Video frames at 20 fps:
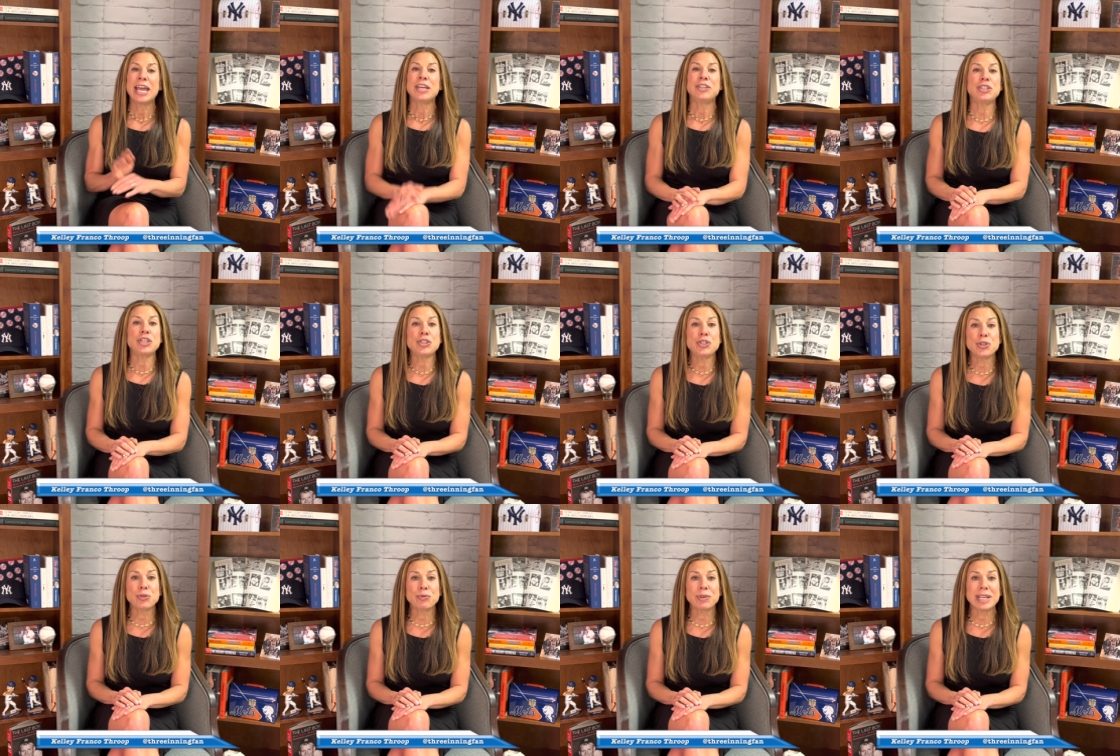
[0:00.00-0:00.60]

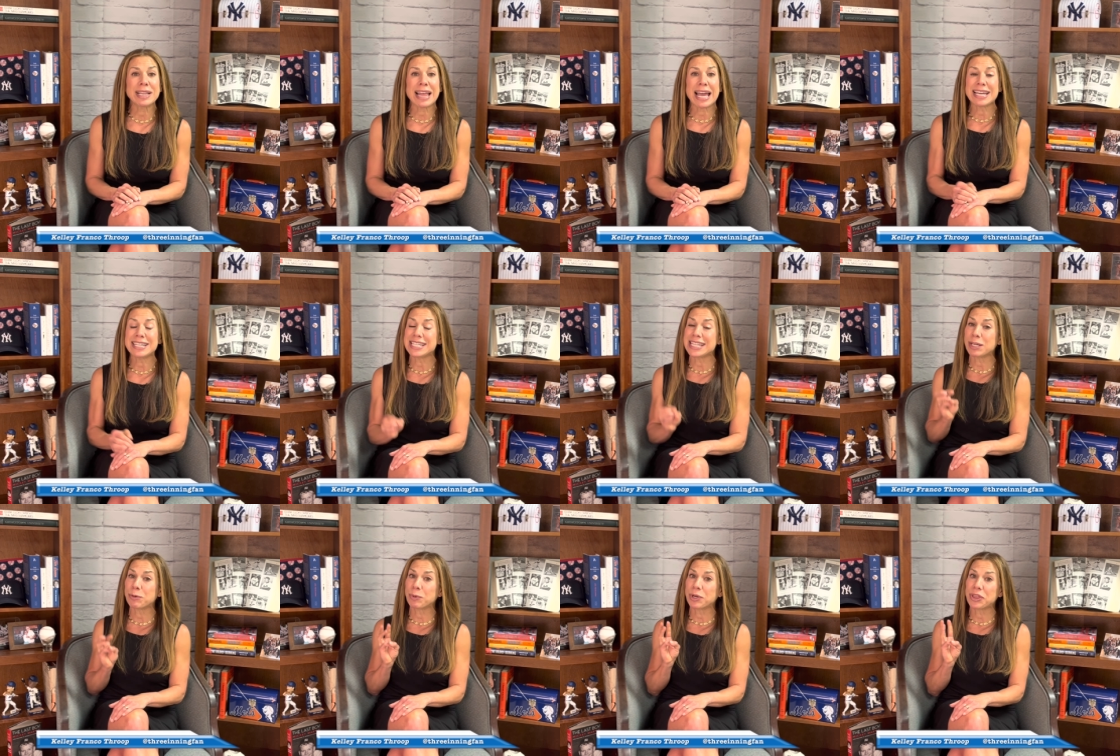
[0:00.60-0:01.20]
Did you
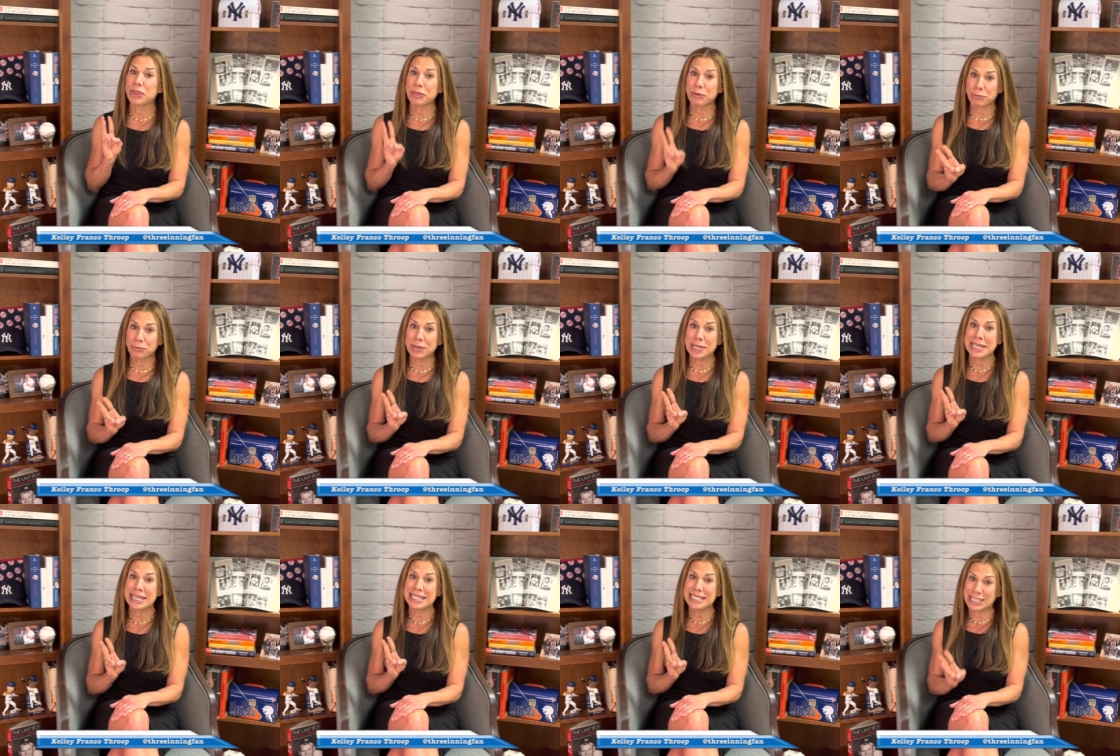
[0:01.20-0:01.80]
realize there were
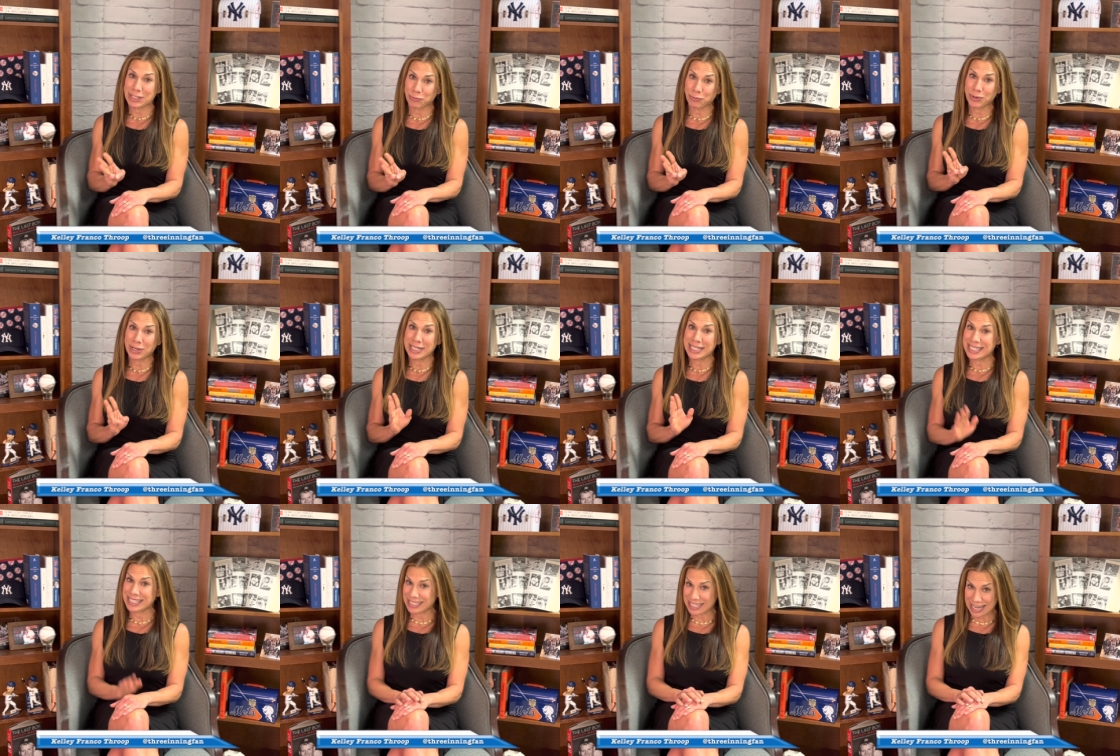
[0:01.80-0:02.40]
three
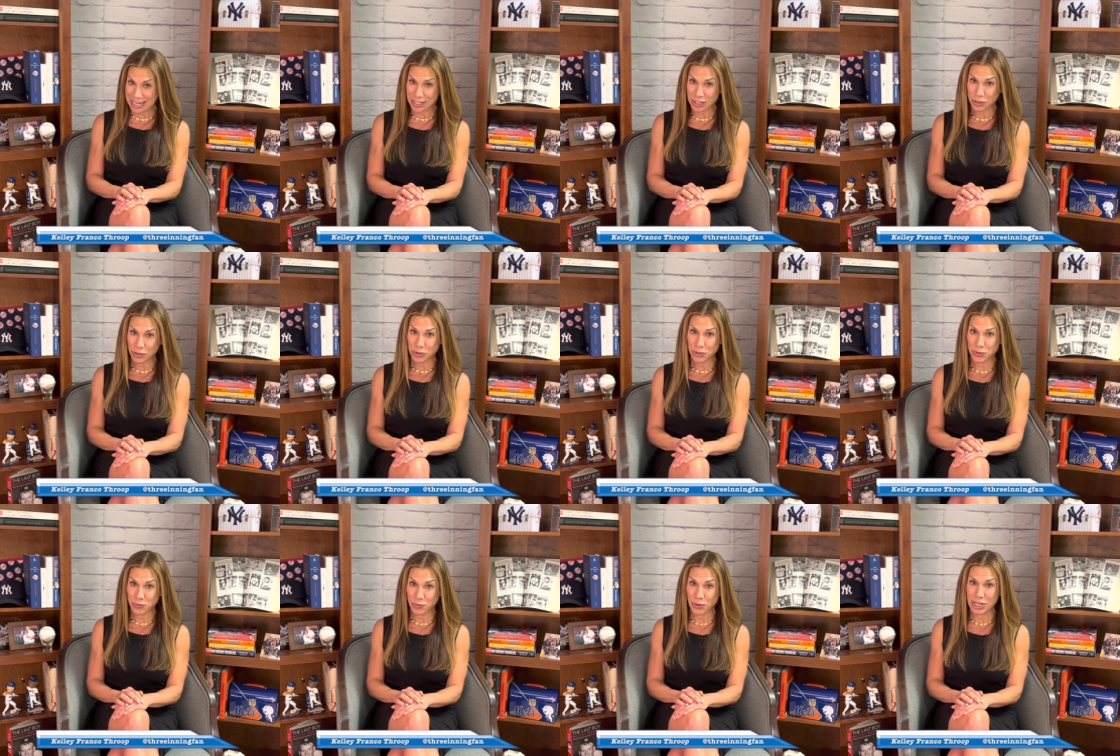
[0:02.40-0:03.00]
different
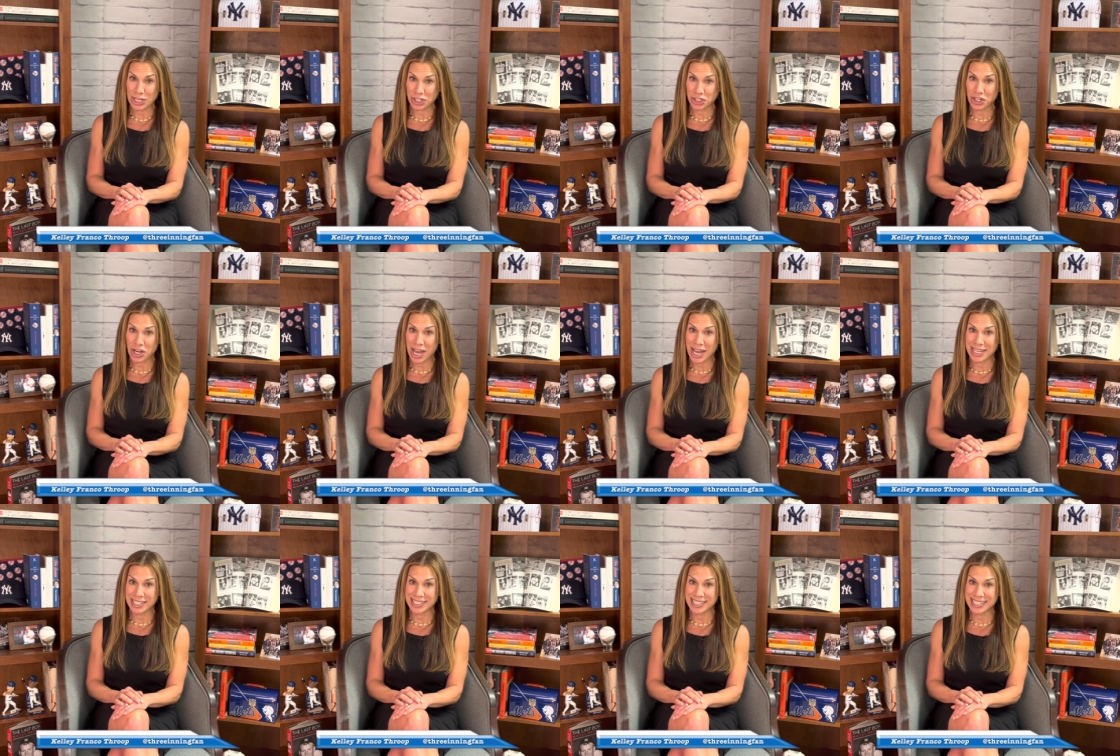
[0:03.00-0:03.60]
Senators
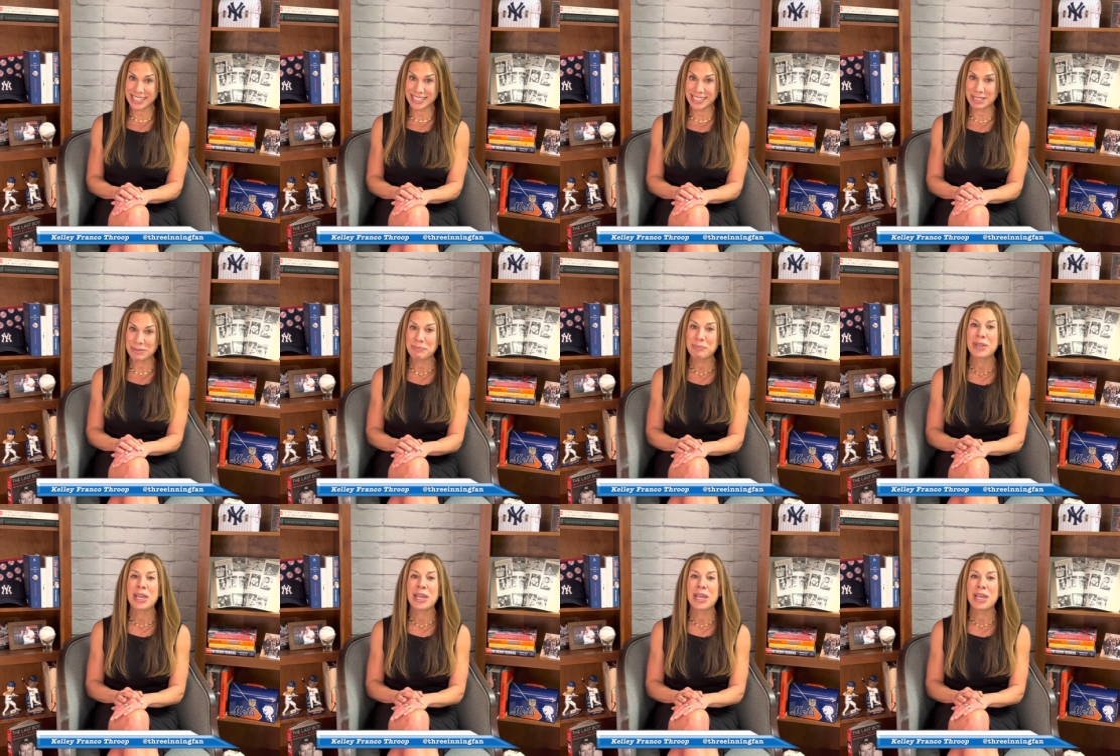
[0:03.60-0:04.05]
franchises?